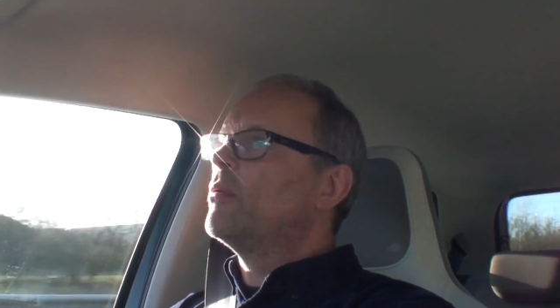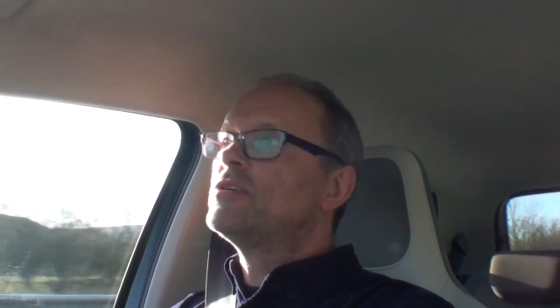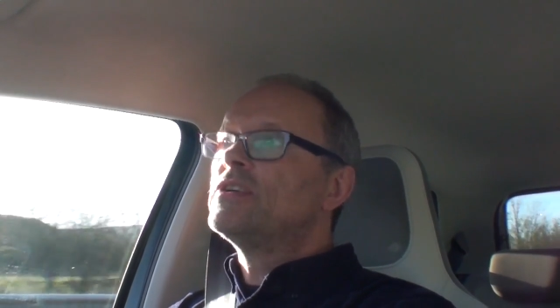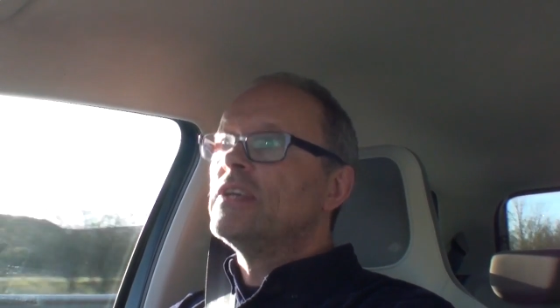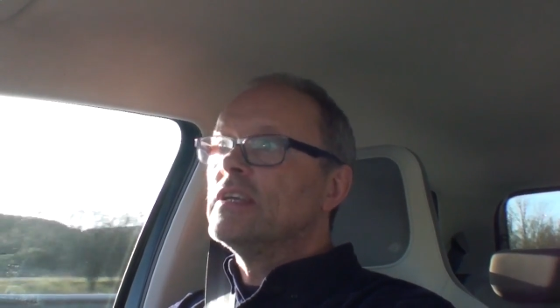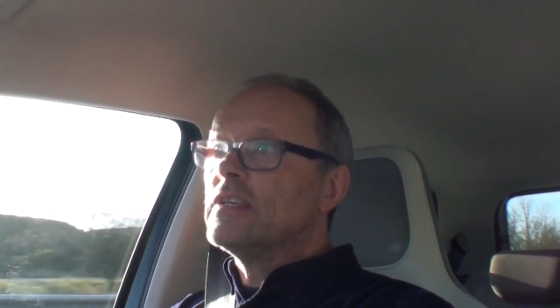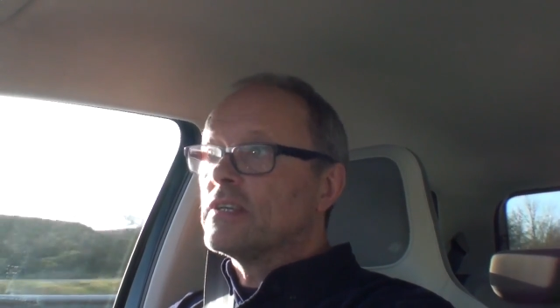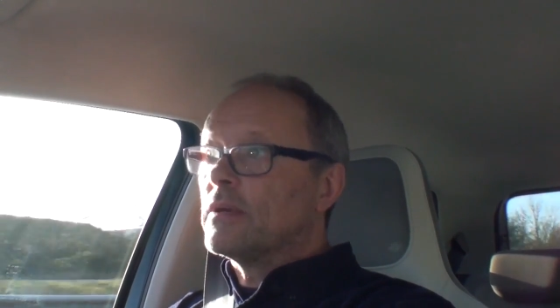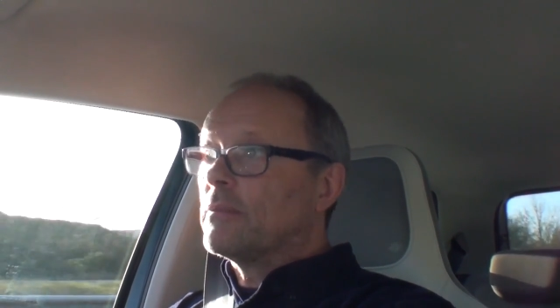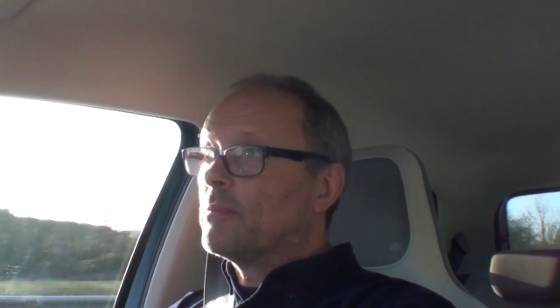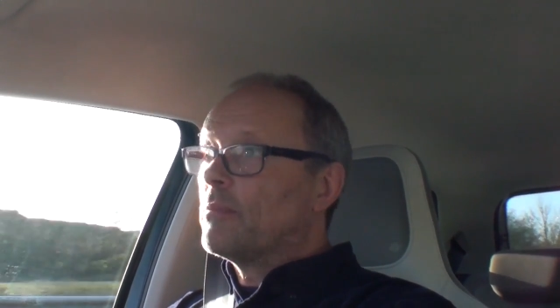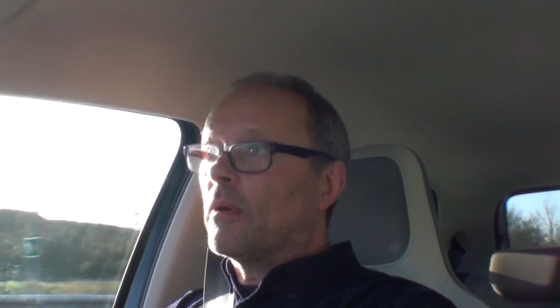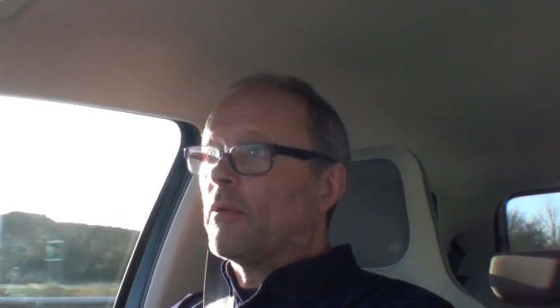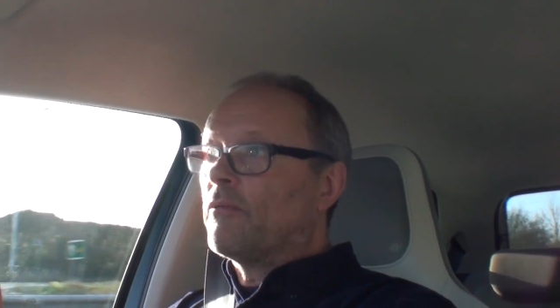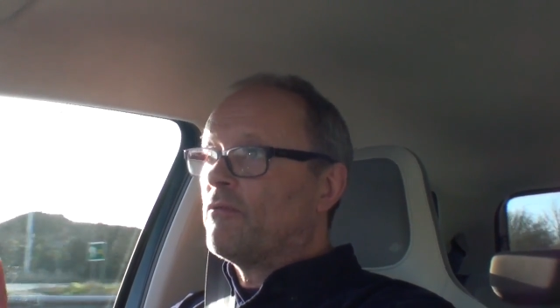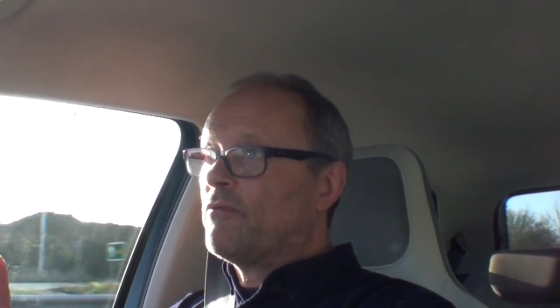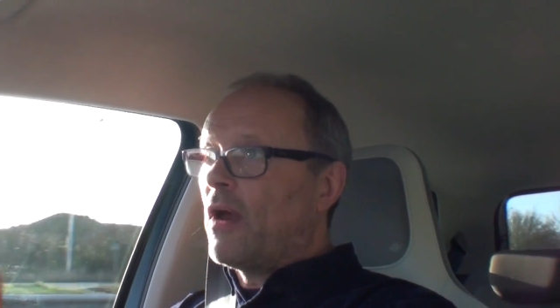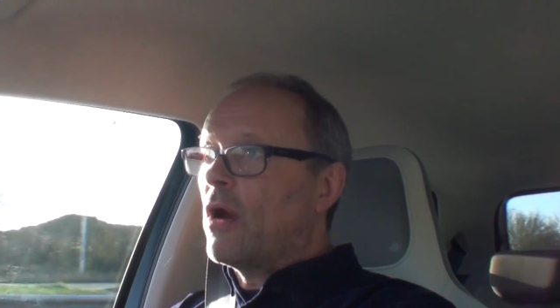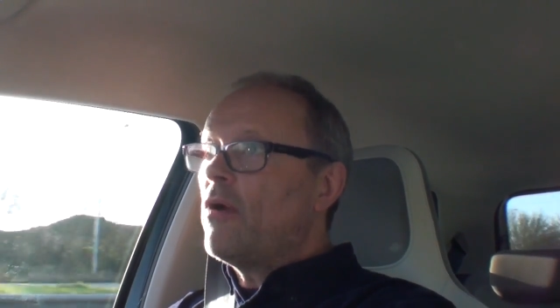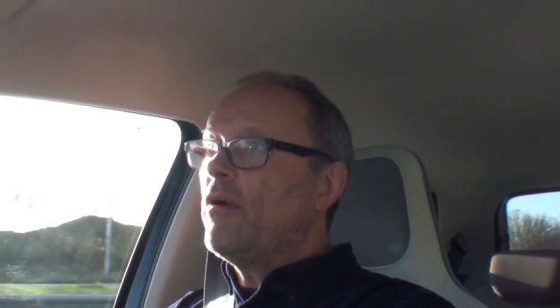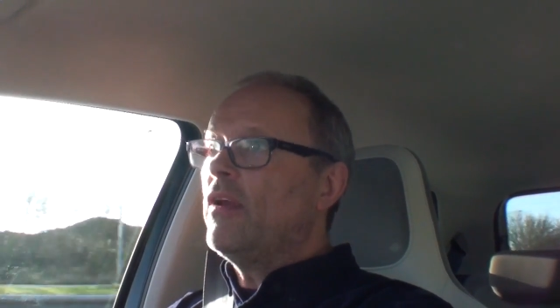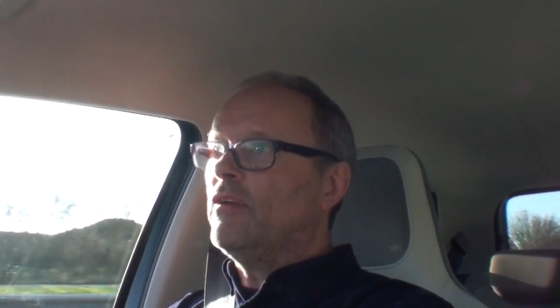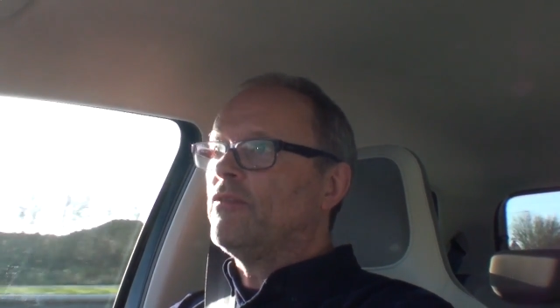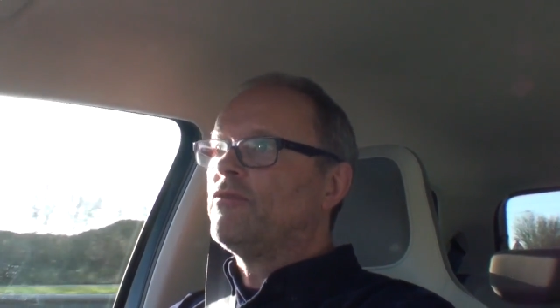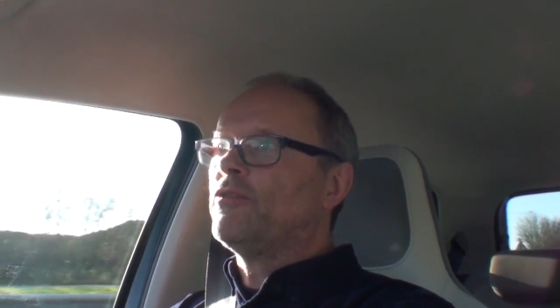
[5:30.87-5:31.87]
which is a
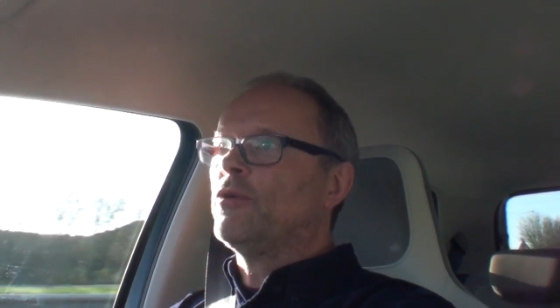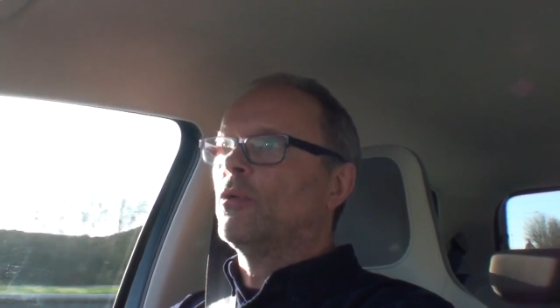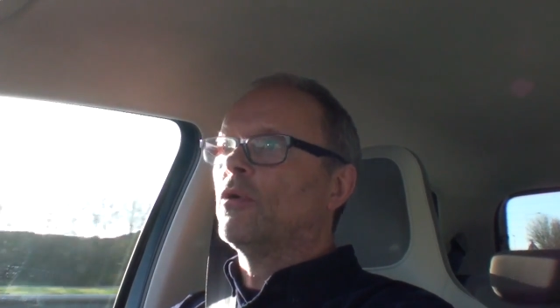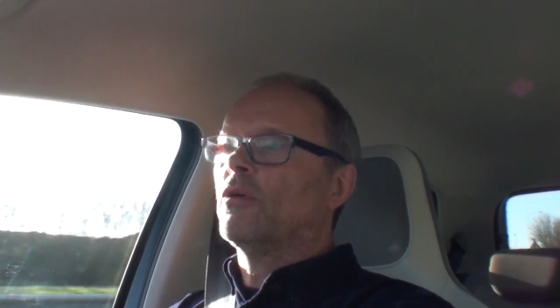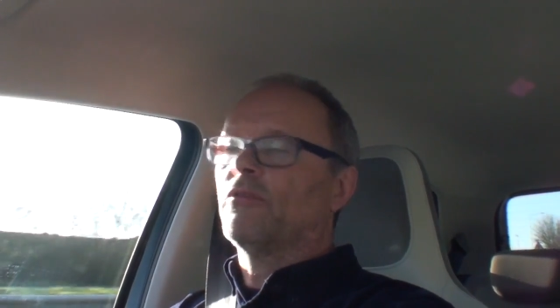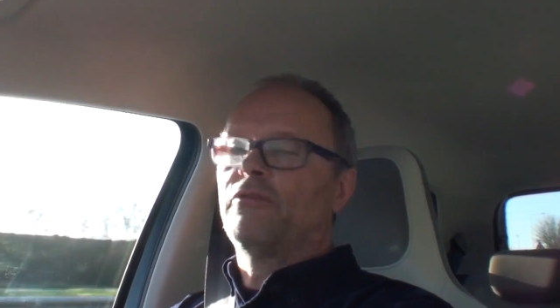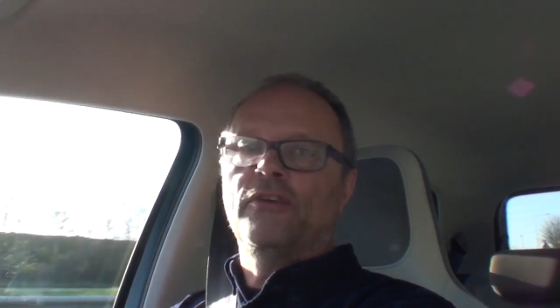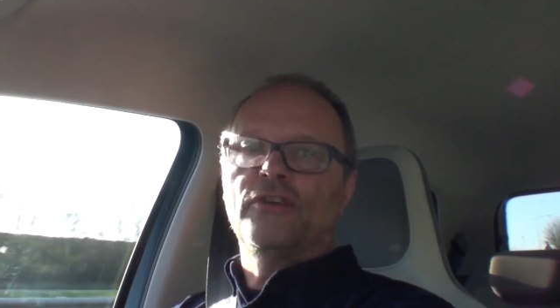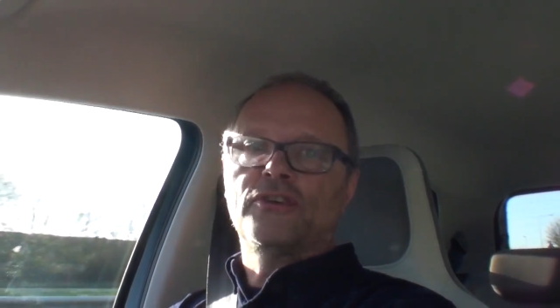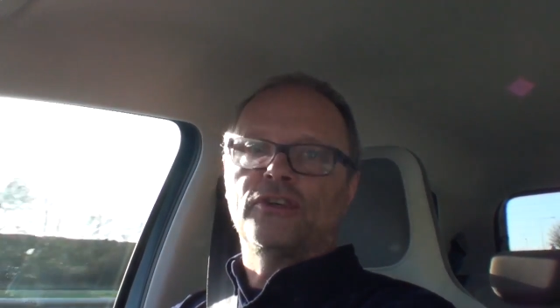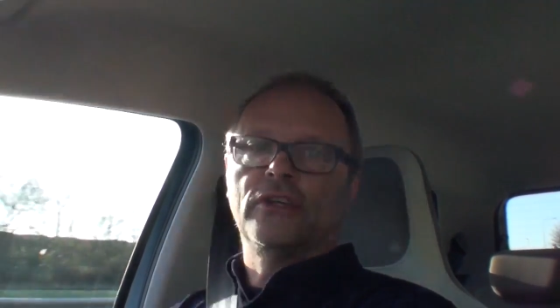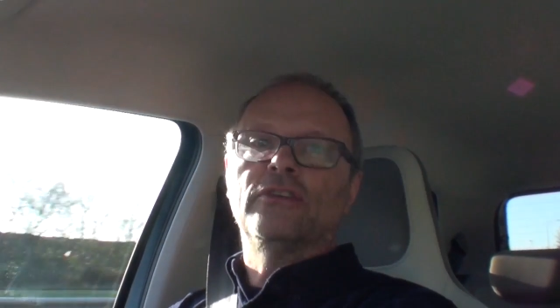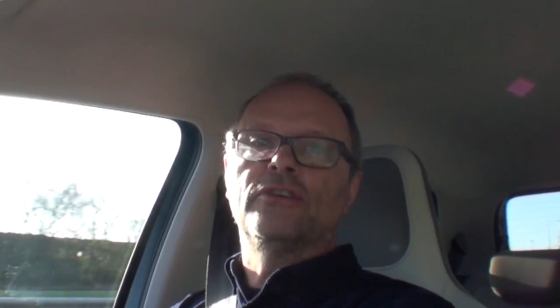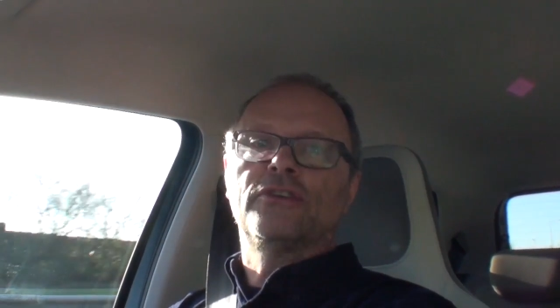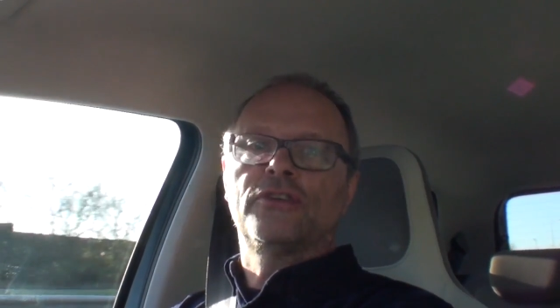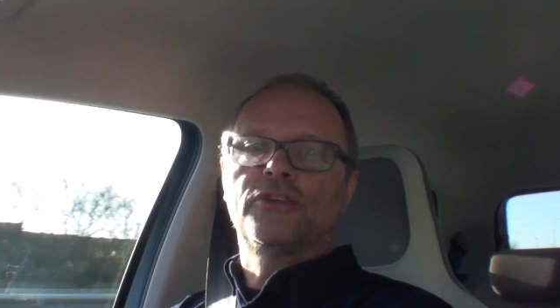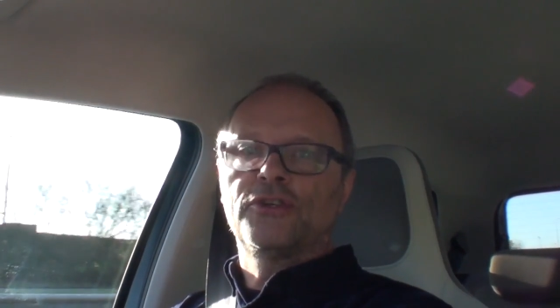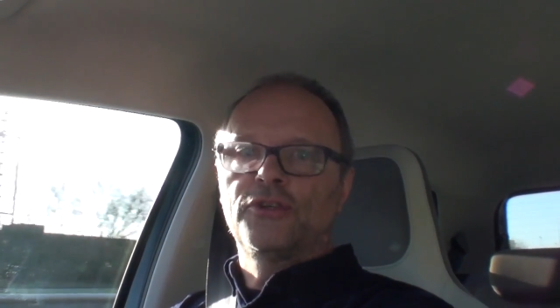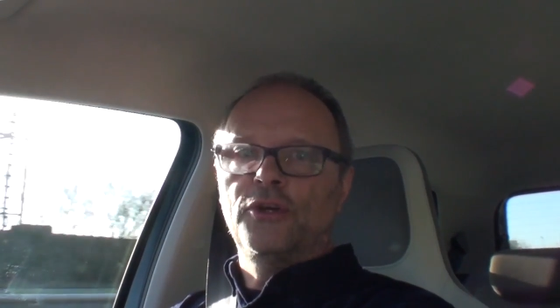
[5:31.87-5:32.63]
very fuel efficient,